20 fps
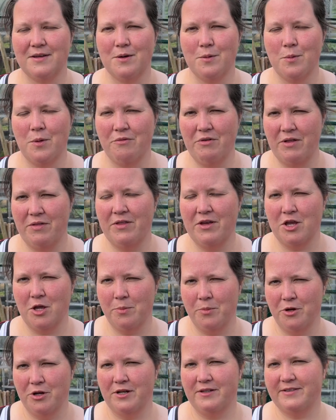We're in the
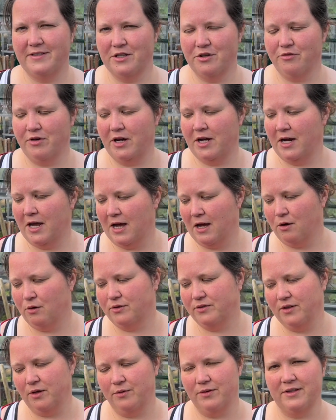community
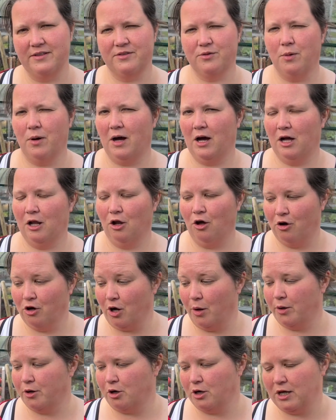greenhouse and there's quite a lot
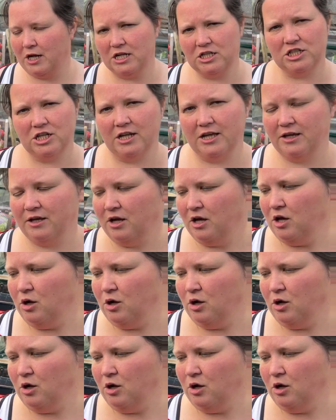going on actually.